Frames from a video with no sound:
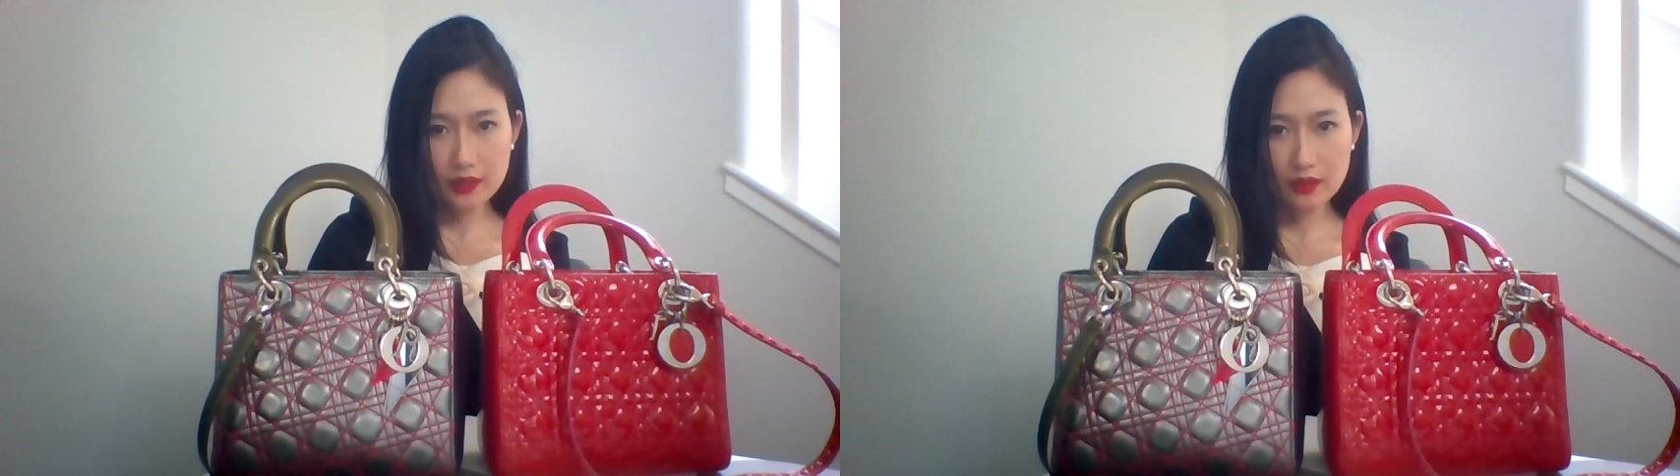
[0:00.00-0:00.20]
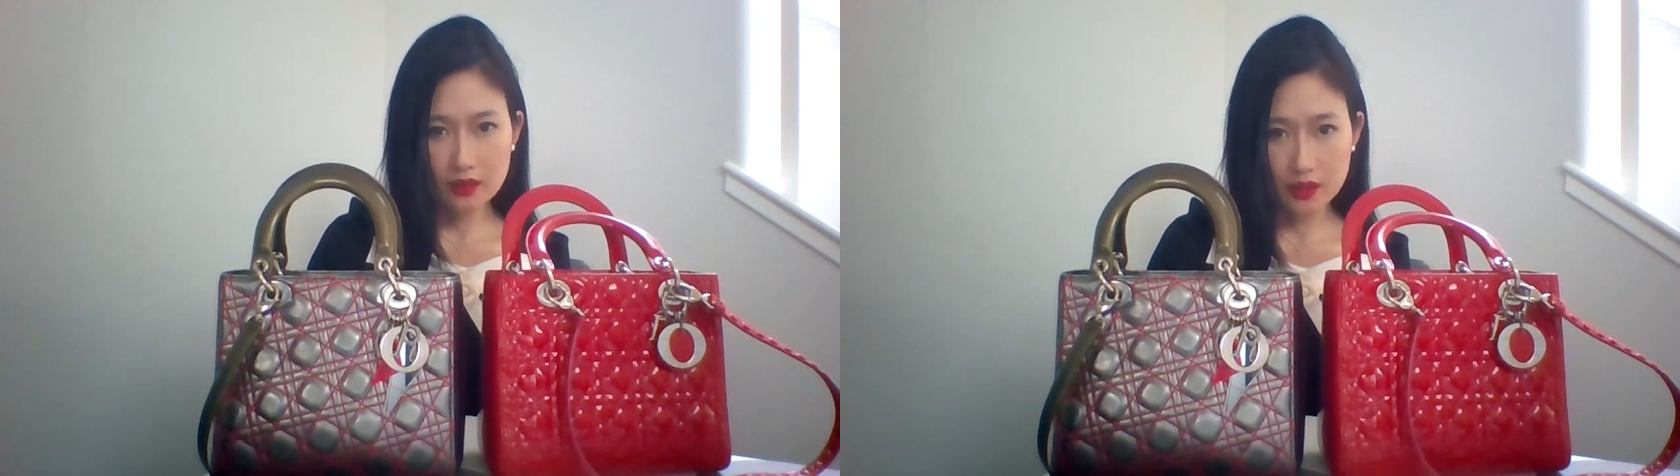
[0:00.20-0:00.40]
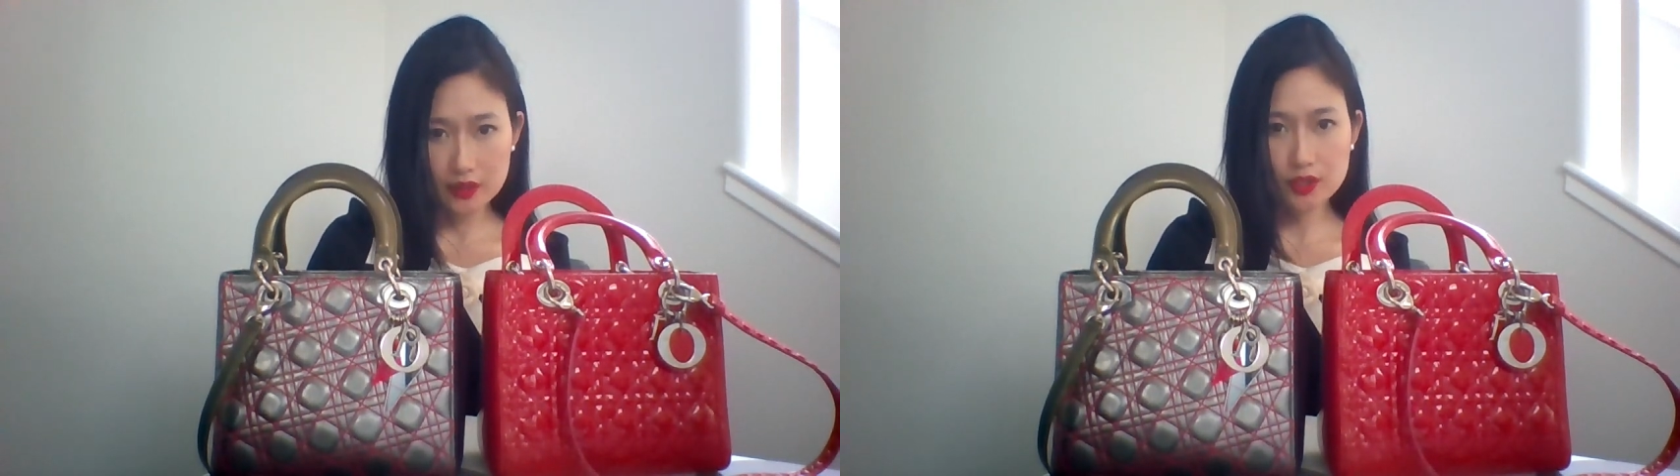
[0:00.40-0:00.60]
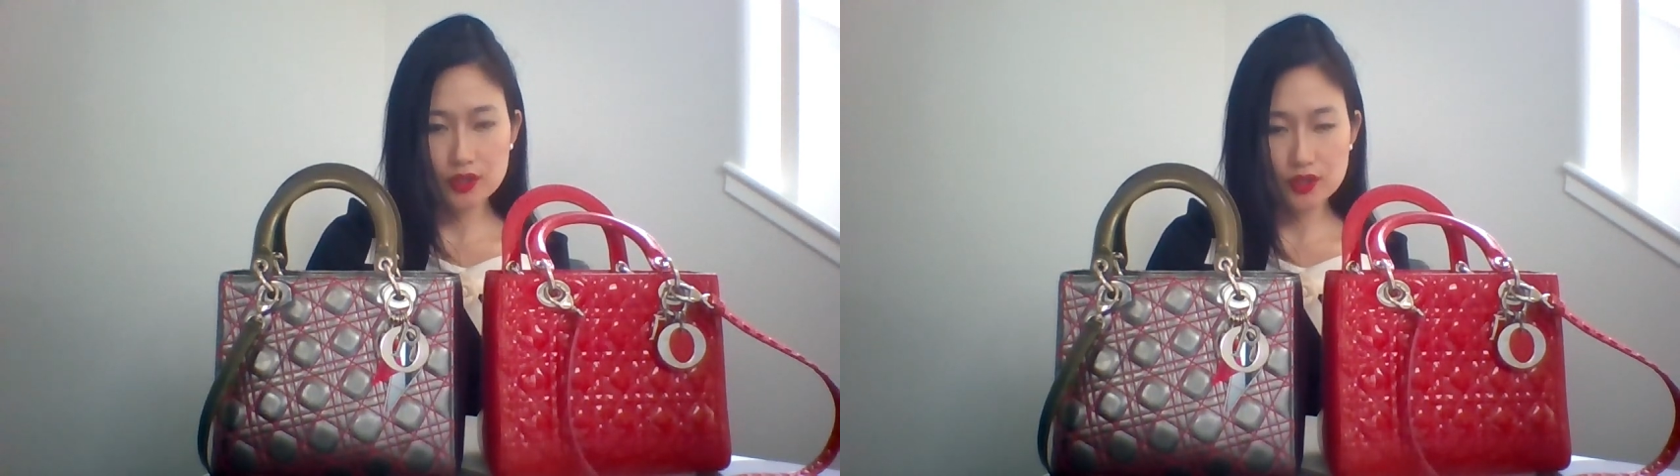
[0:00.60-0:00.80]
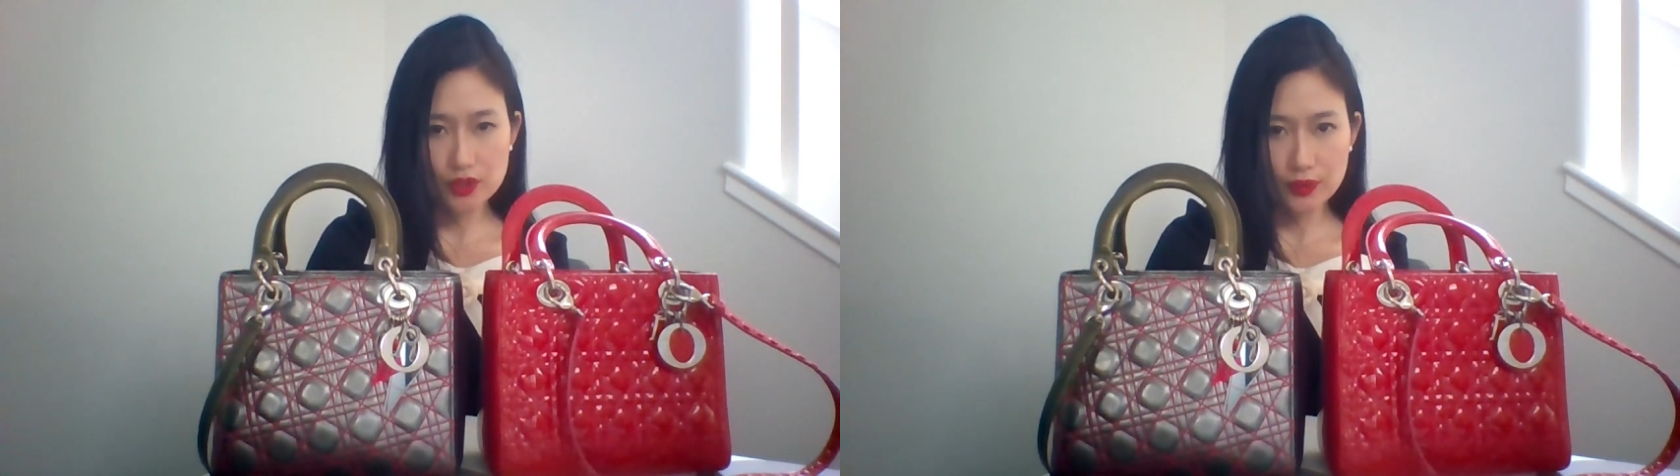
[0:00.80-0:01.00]
and haute
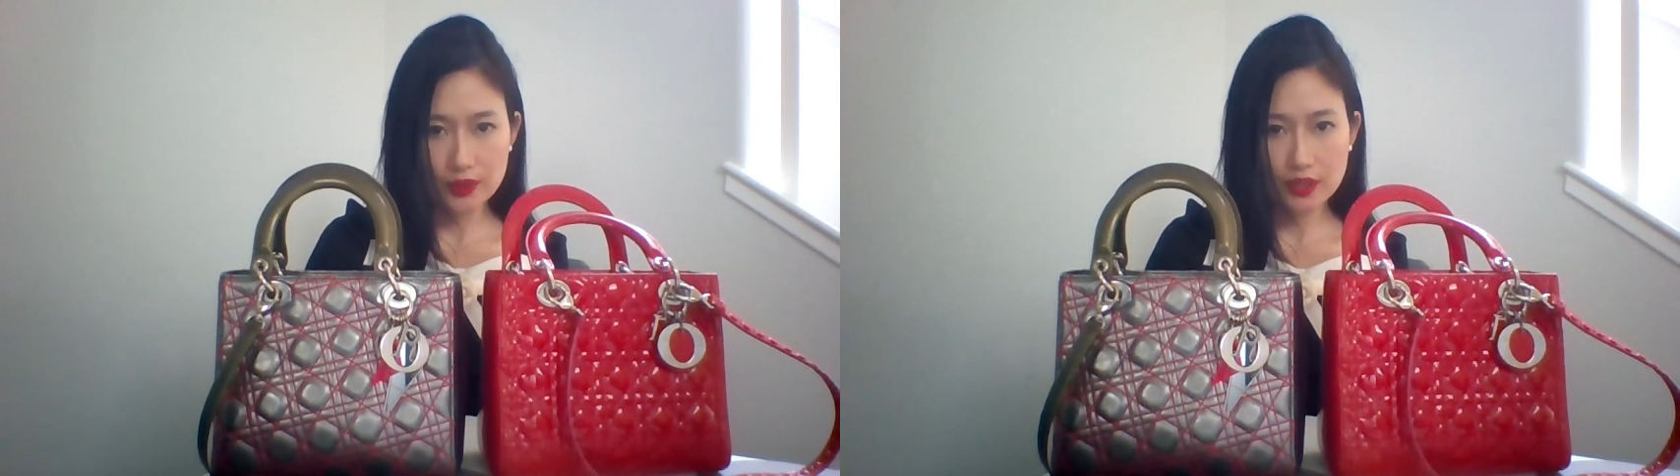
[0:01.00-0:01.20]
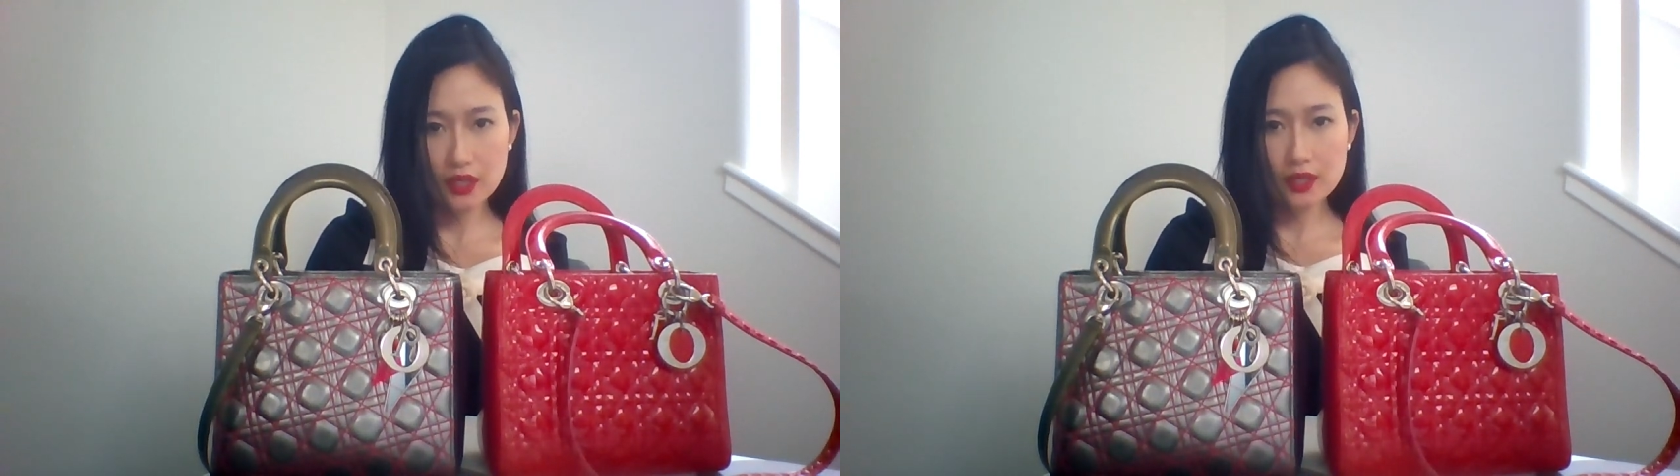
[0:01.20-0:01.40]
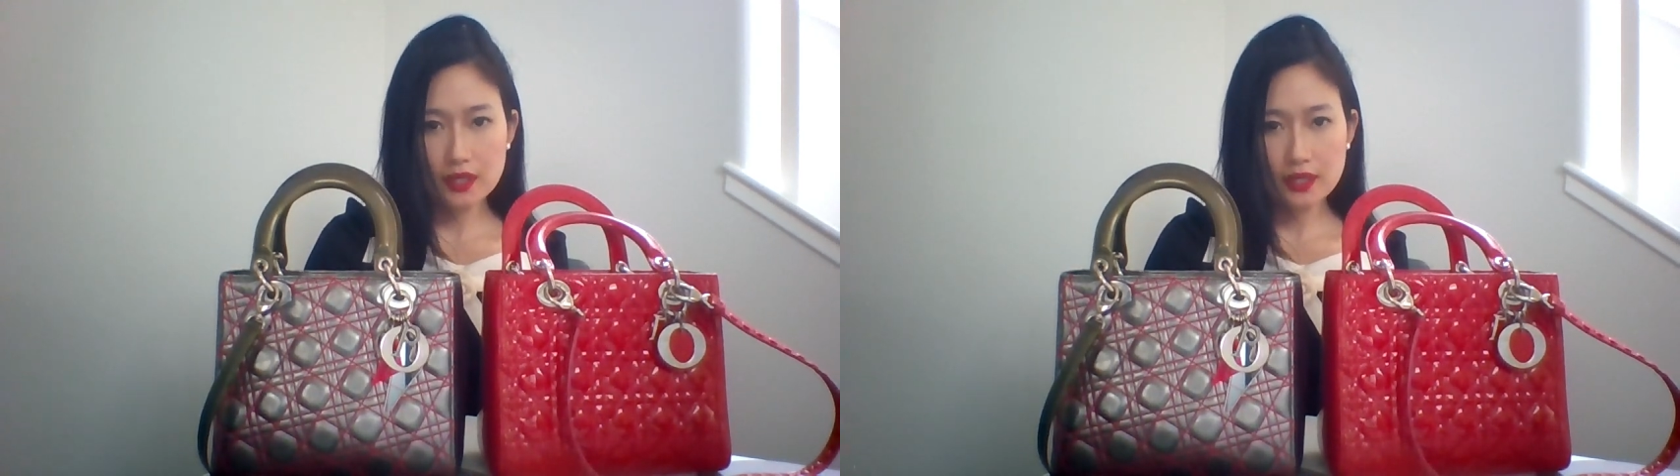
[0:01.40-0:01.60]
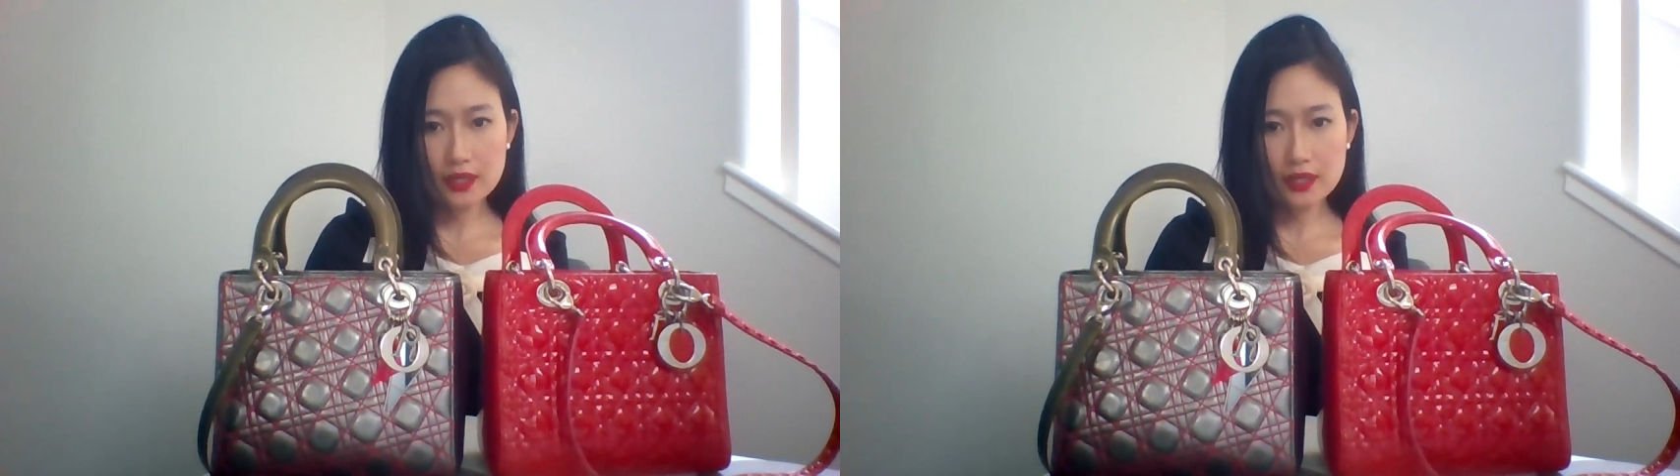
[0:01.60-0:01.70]
couture.